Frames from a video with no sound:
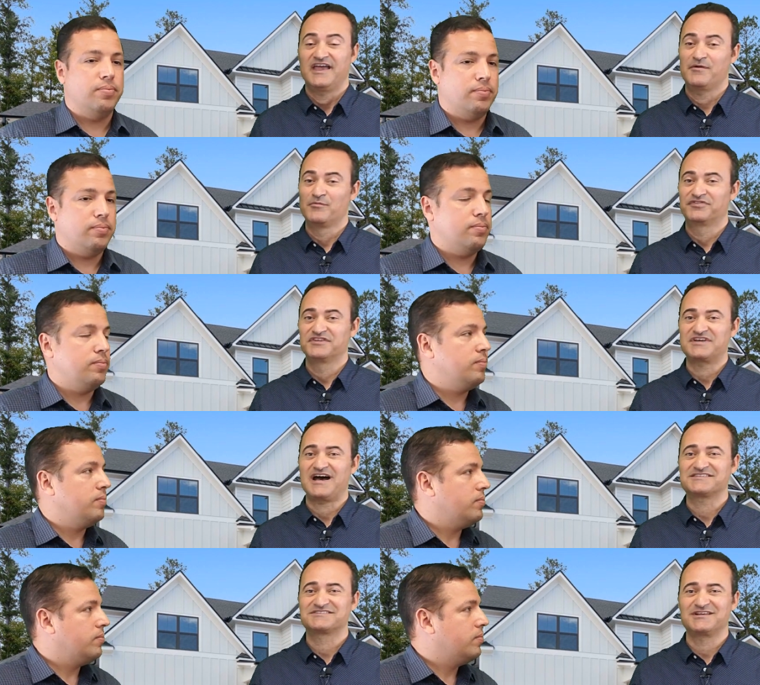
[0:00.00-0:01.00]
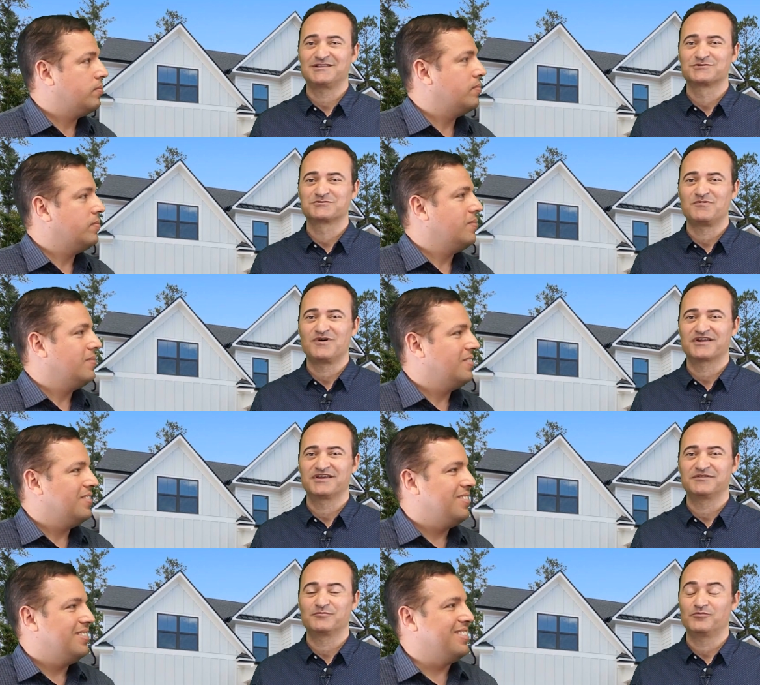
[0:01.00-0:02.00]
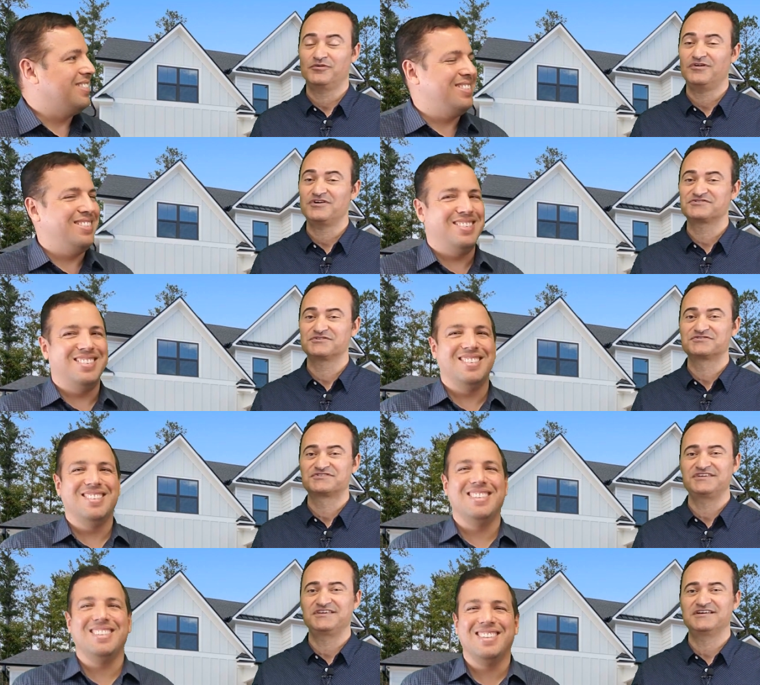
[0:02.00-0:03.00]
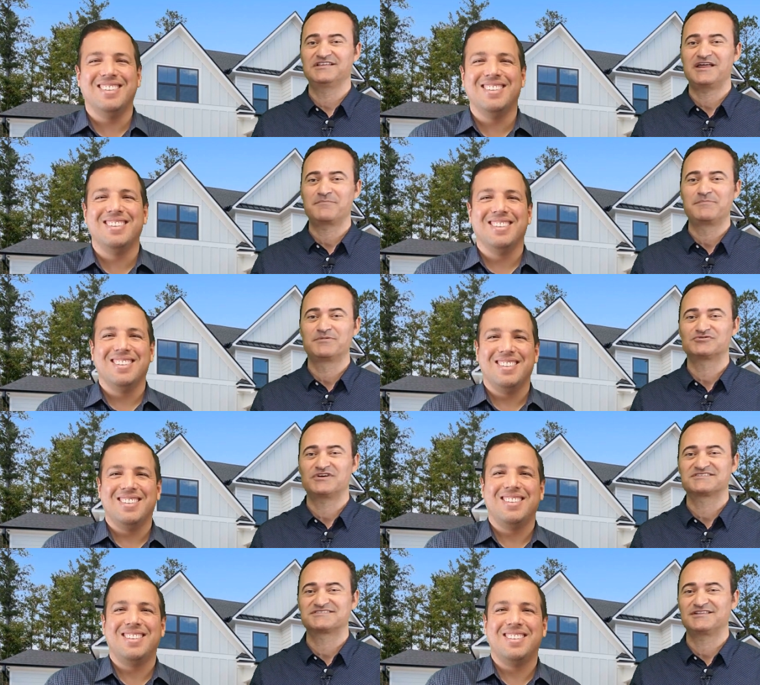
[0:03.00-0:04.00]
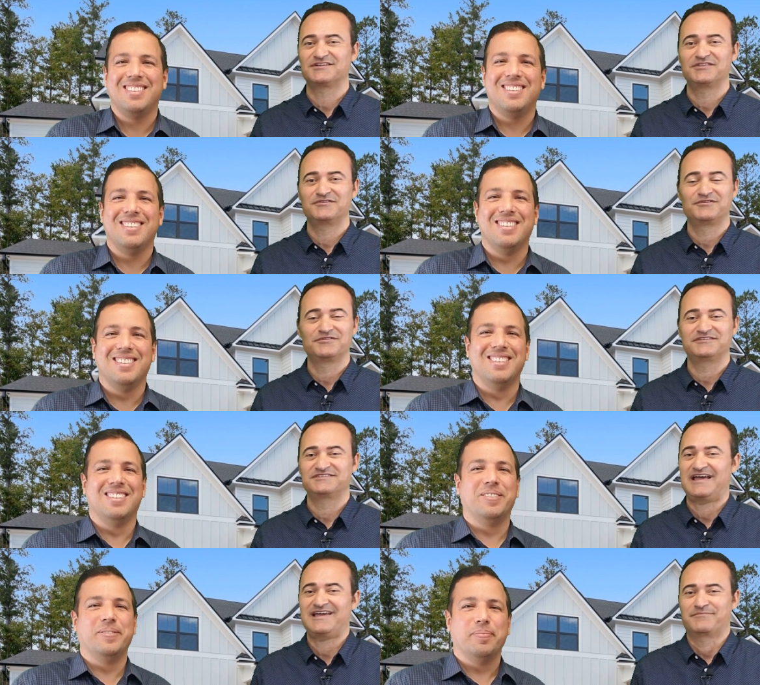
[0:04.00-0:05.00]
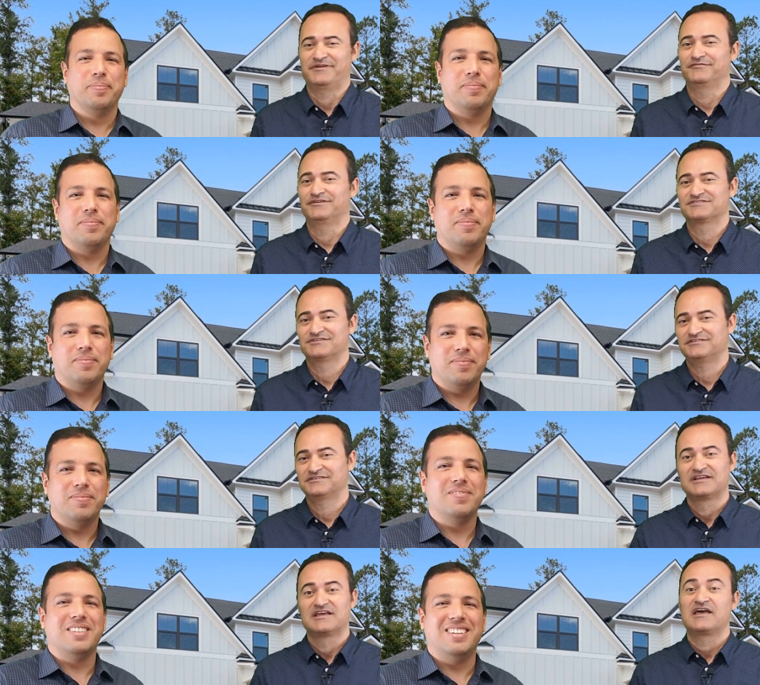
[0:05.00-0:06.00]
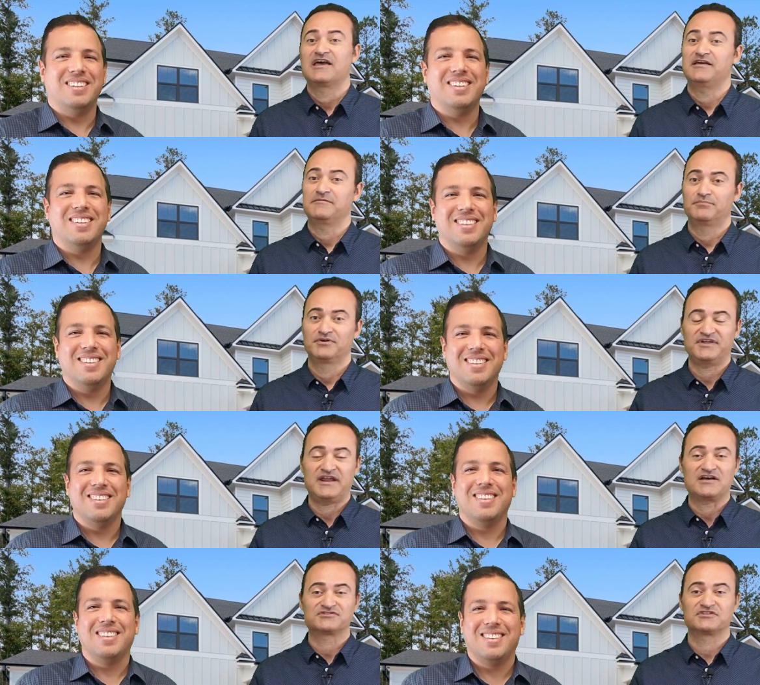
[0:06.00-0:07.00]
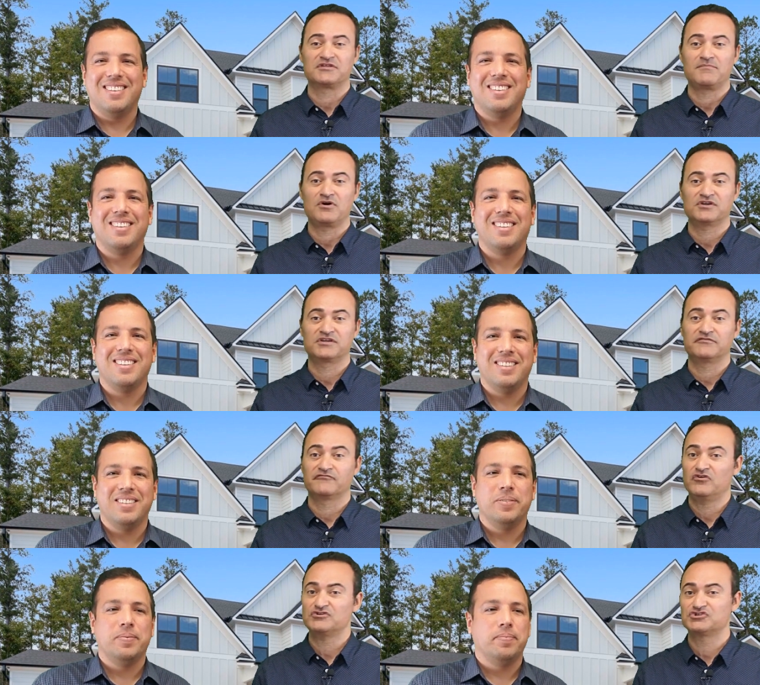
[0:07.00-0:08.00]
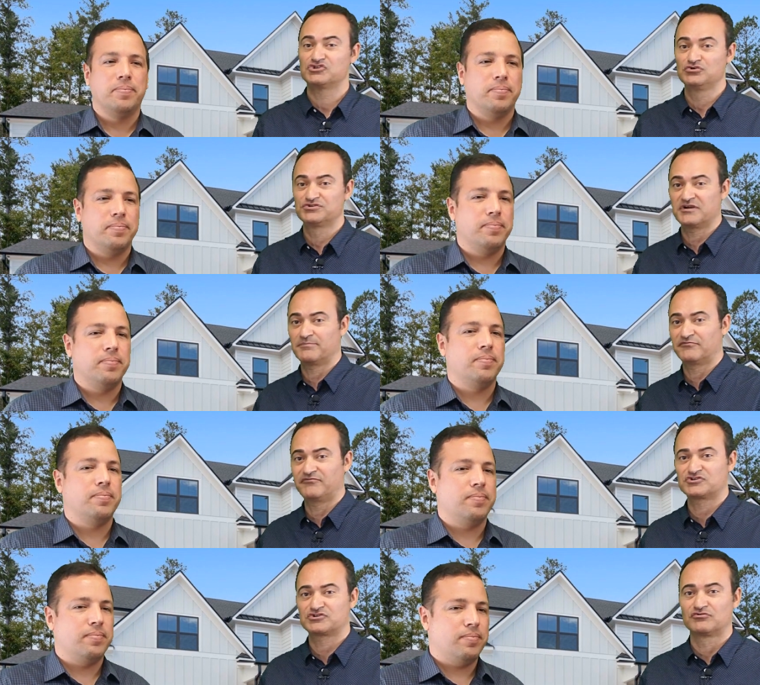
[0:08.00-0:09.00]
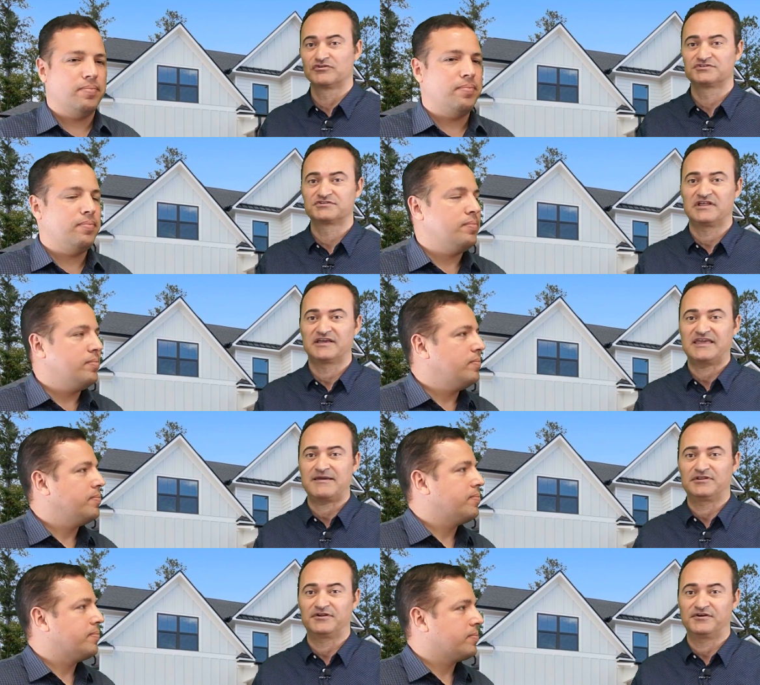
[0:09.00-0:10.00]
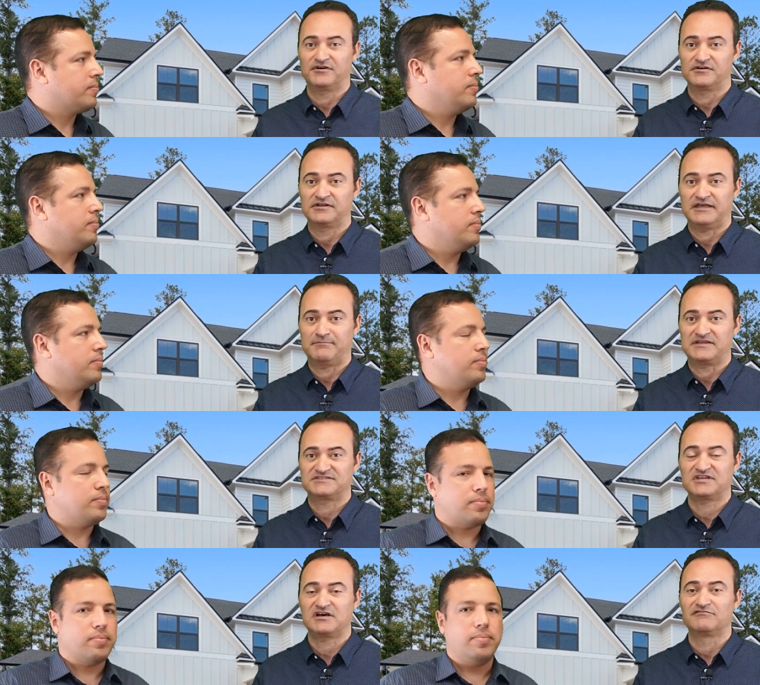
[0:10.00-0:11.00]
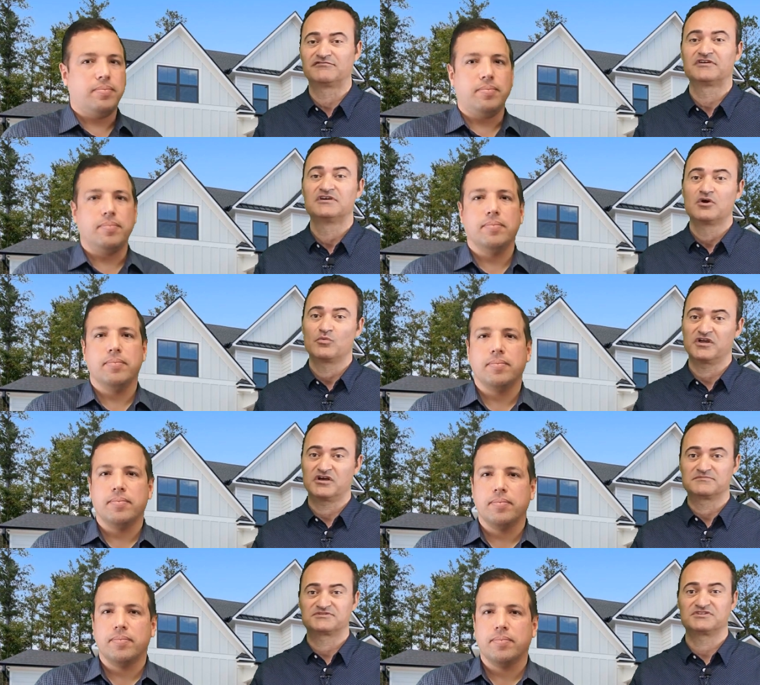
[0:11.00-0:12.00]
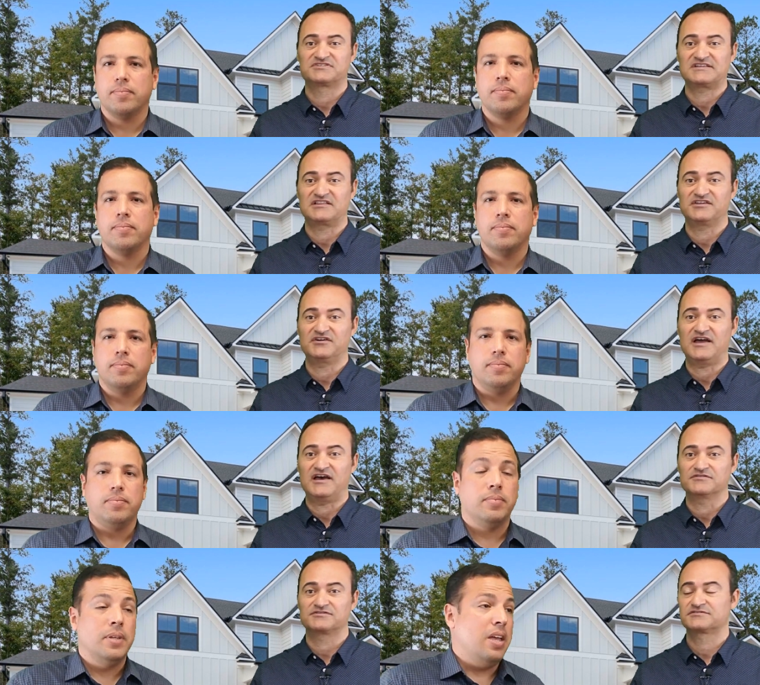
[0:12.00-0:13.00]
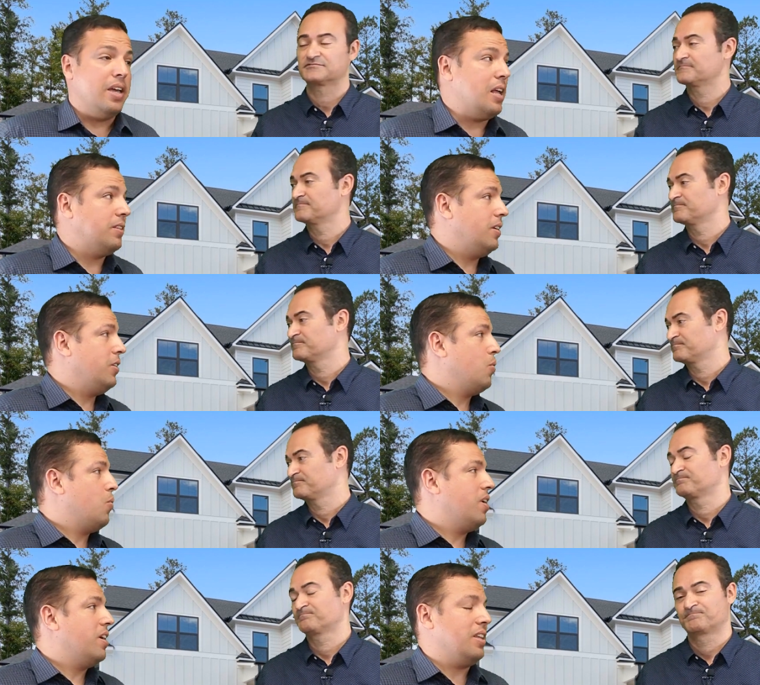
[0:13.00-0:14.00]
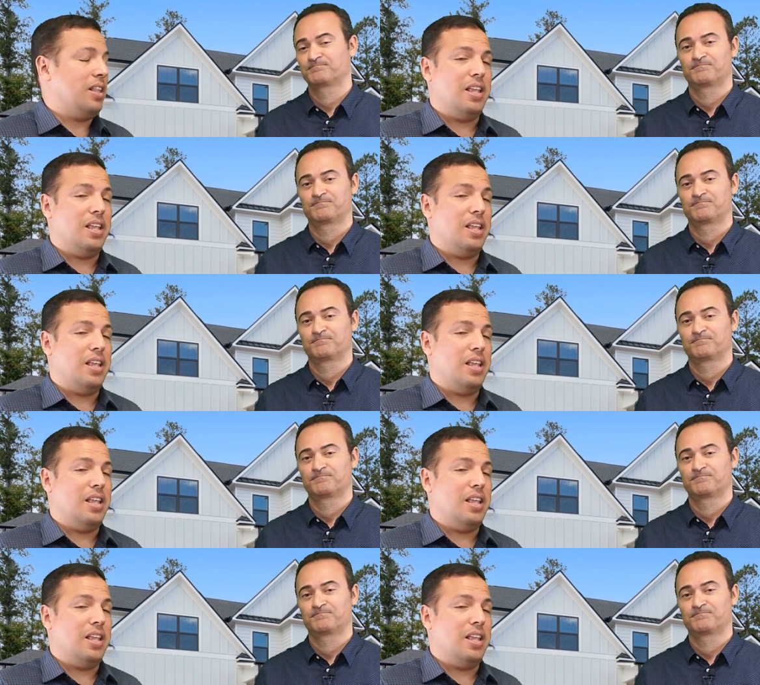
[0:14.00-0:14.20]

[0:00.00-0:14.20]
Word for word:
Speaker 1: And with this hot sellers market, mm -hmm. we're also seeing a lot of people trying to sell it on their own. They say, I could be a realtor and put their house on the market versus using a professional realtor like Gamalier and, myself when it comes to selling your house. And
Speaker 2: I'll tell you what, a